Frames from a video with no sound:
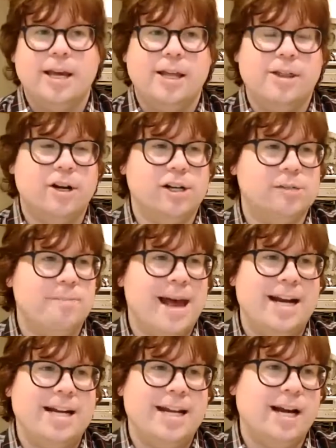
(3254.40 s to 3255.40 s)
There's
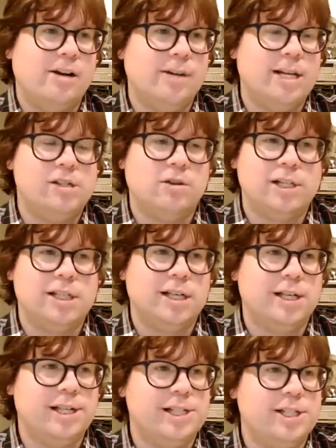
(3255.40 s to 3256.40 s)
metadata
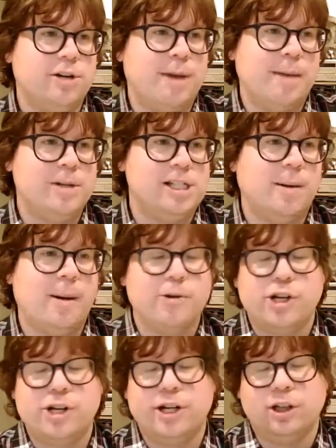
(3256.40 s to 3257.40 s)
resources. There might be some
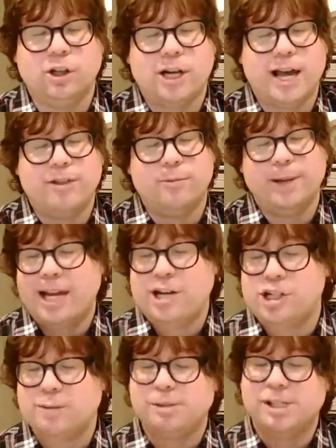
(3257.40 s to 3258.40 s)
opportunity to look at the
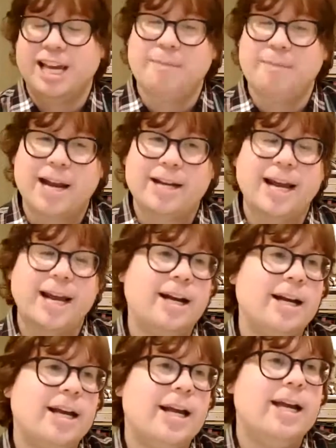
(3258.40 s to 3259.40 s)
relationships in
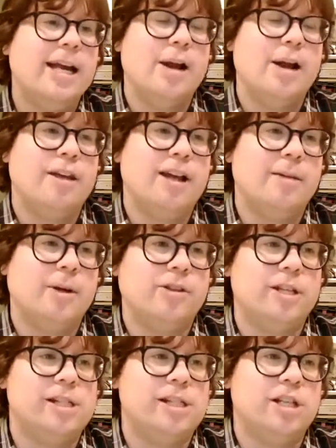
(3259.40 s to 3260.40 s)
metadata and think
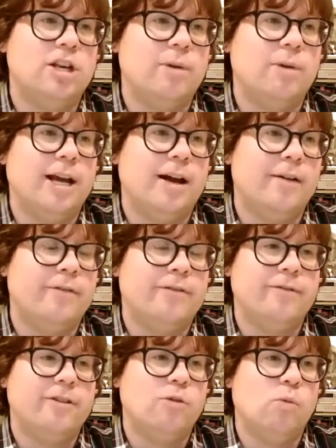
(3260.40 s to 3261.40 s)
about the skewing of
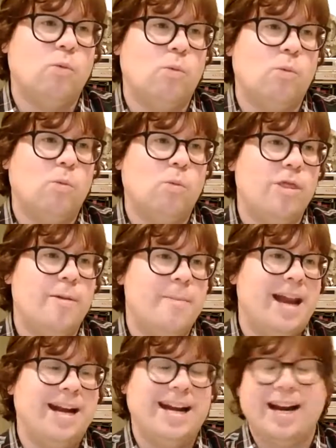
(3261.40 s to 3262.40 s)
the
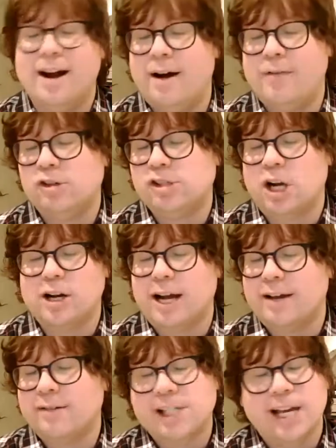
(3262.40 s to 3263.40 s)
metadata of those
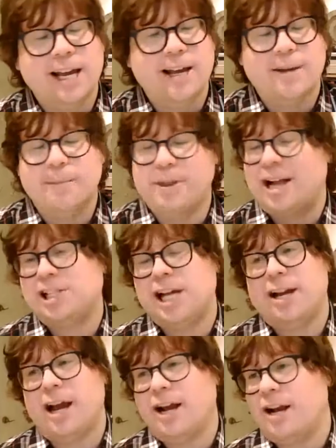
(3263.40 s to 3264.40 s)
archives. But that
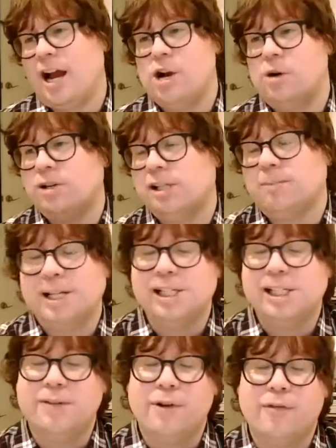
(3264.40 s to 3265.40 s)
said, I know in some
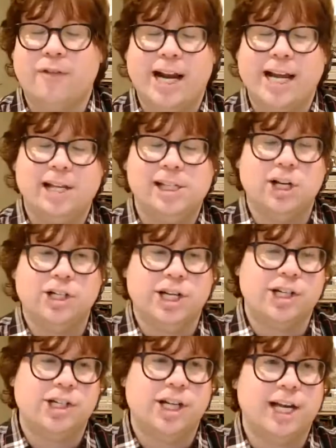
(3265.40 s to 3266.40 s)
places even finding aids aren't
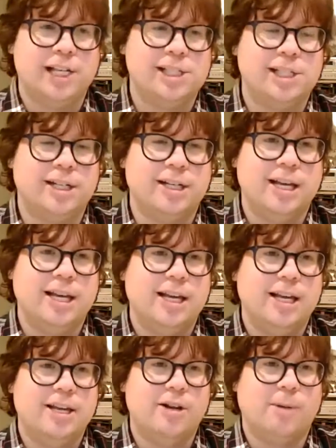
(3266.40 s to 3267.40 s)
digitized and
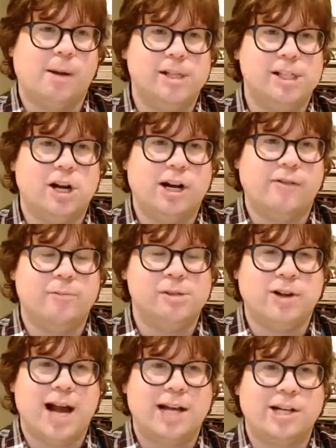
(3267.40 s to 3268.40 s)
you're probably starting from
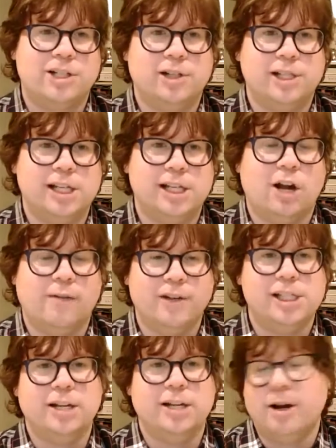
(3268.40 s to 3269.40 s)
scratch. So it's
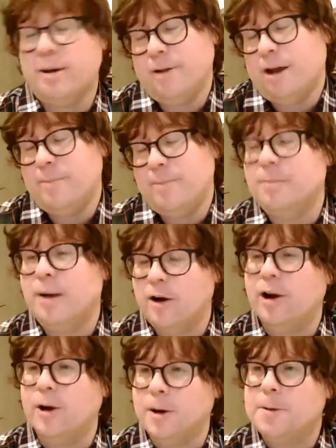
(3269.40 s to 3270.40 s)
obviously a big
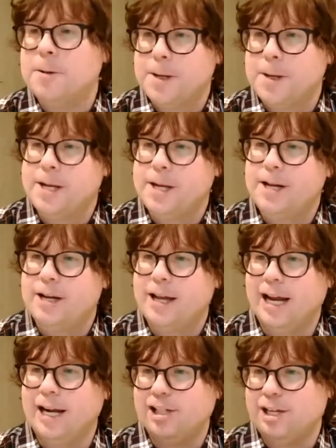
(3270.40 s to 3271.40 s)
barrier.
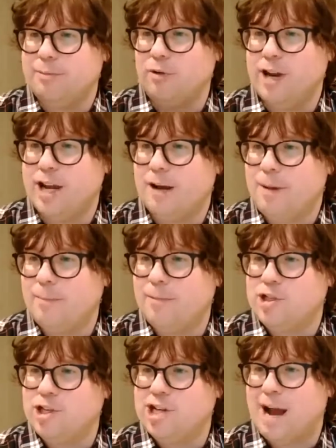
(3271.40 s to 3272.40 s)
And I see Maria
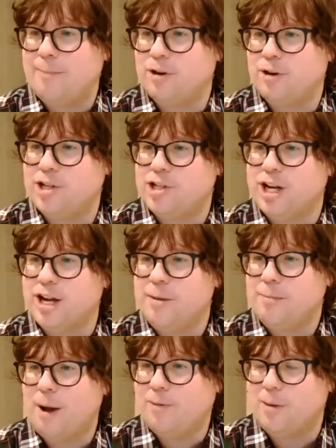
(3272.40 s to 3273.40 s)
published a chapter which
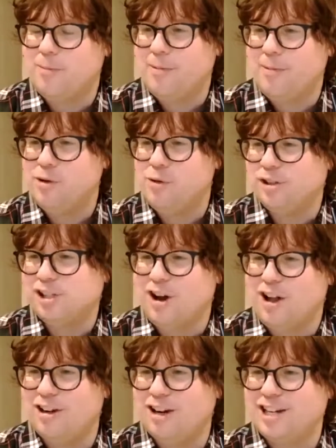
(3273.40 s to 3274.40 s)
popped up on my Google
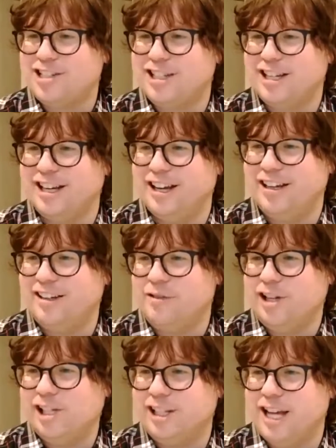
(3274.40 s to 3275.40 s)
Scholar actually
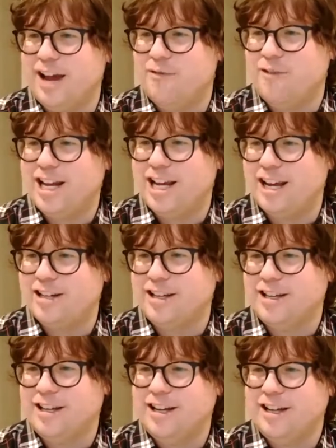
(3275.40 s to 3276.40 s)
recently, haven't read it yet.
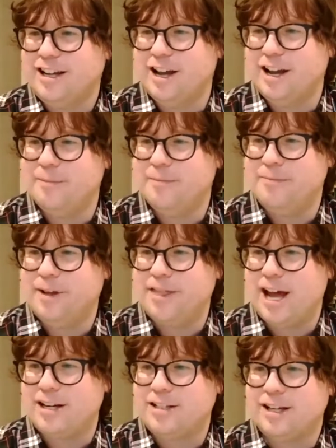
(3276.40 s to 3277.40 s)
But
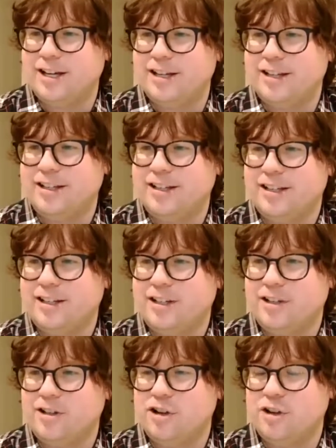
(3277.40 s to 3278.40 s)
that
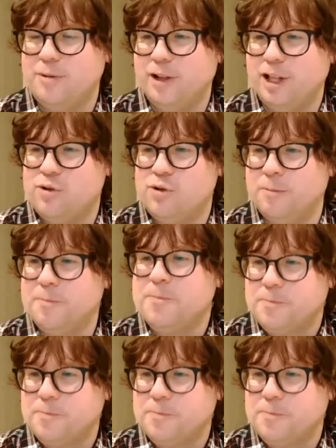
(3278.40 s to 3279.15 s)
could be really cool.